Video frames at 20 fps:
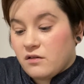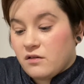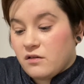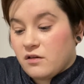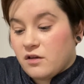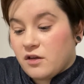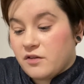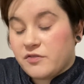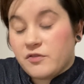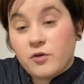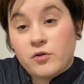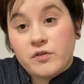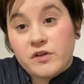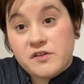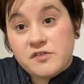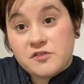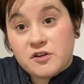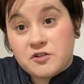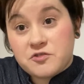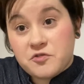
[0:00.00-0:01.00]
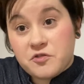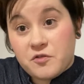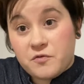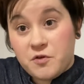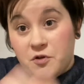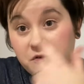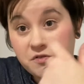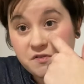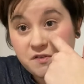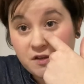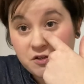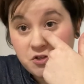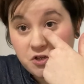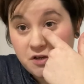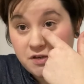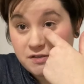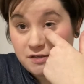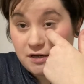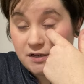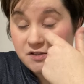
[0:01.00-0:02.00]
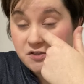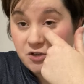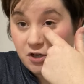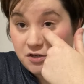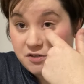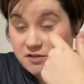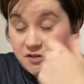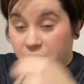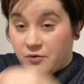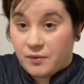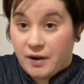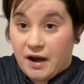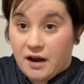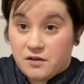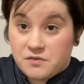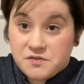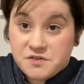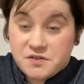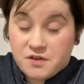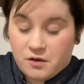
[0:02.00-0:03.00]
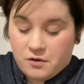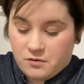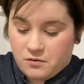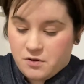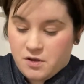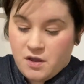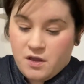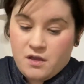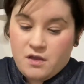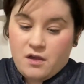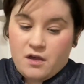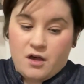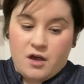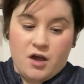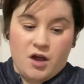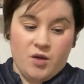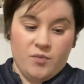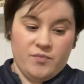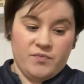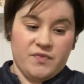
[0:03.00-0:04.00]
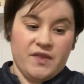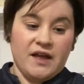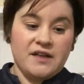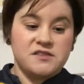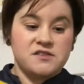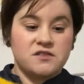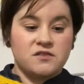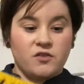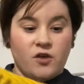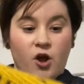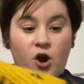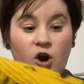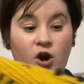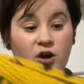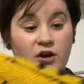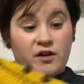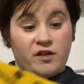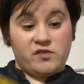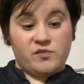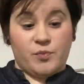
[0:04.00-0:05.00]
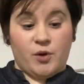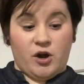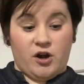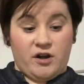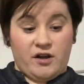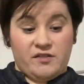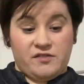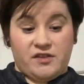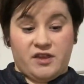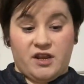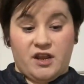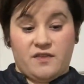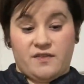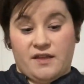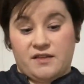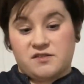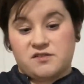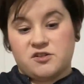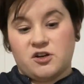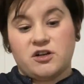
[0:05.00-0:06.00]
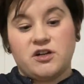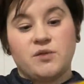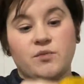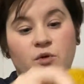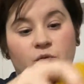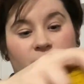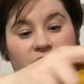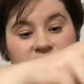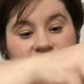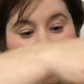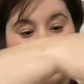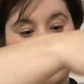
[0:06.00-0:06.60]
it only starts with a few stitches and it starts in the round. So that's the hardest part, is getting that started. But once you